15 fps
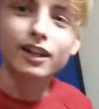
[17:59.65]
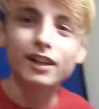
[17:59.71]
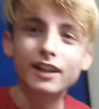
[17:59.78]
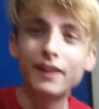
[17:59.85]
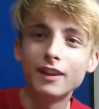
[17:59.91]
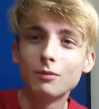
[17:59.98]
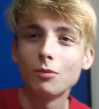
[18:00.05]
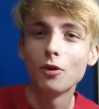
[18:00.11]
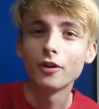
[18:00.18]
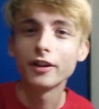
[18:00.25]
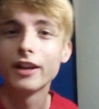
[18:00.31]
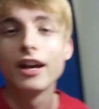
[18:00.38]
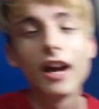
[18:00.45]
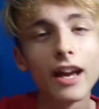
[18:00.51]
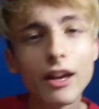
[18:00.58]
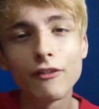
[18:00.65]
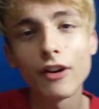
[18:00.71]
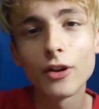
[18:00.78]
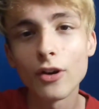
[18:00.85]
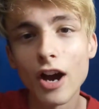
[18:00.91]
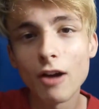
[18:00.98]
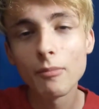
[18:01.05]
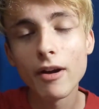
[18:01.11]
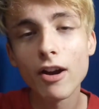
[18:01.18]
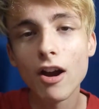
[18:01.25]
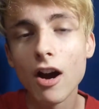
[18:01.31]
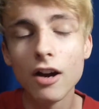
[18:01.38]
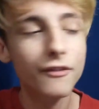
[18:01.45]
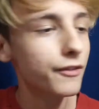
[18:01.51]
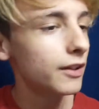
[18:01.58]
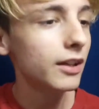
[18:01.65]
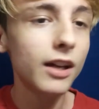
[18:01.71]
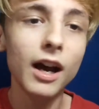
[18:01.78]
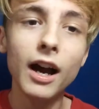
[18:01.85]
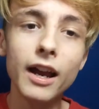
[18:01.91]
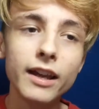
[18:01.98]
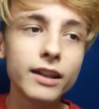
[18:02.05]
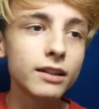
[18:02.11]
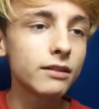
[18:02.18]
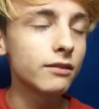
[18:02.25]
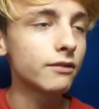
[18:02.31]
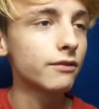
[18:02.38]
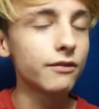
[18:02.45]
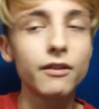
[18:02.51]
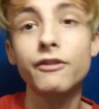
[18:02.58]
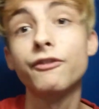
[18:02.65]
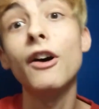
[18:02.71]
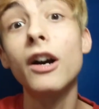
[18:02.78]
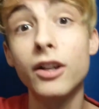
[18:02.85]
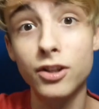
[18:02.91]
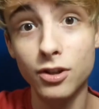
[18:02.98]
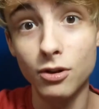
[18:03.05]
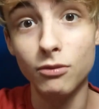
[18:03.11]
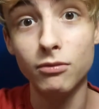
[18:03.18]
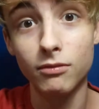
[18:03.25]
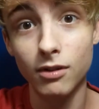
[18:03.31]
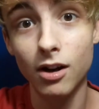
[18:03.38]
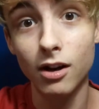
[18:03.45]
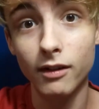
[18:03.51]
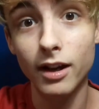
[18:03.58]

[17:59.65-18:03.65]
in the morning. If I don't have my coffee, I fuck you. All